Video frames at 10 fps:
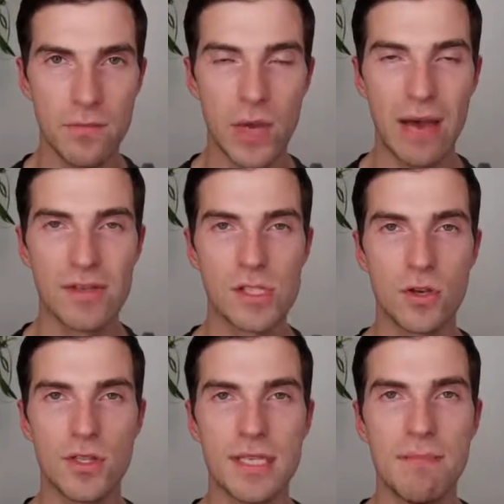We have a
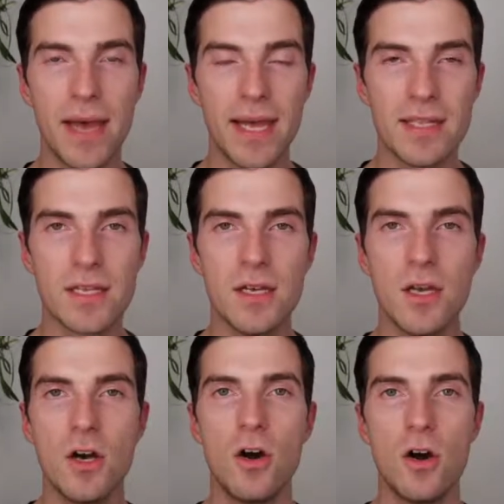certain demand
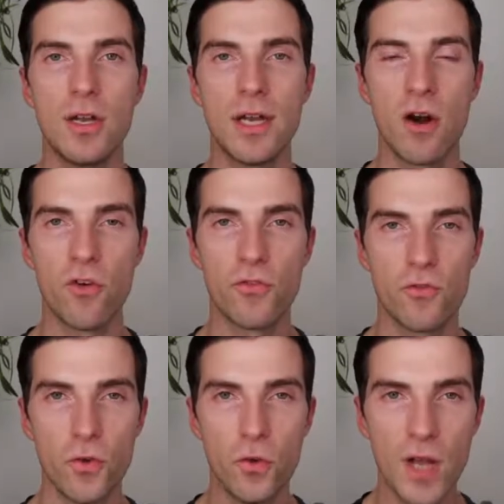on our
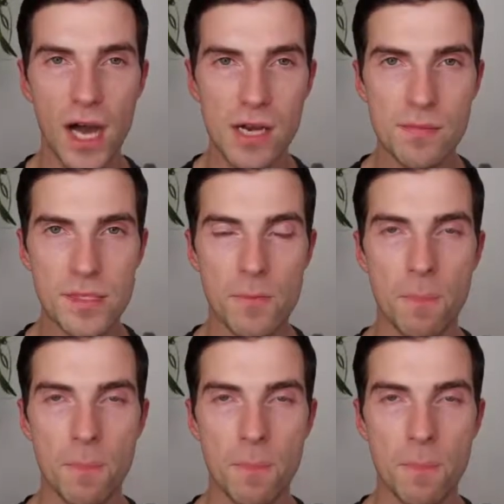food items.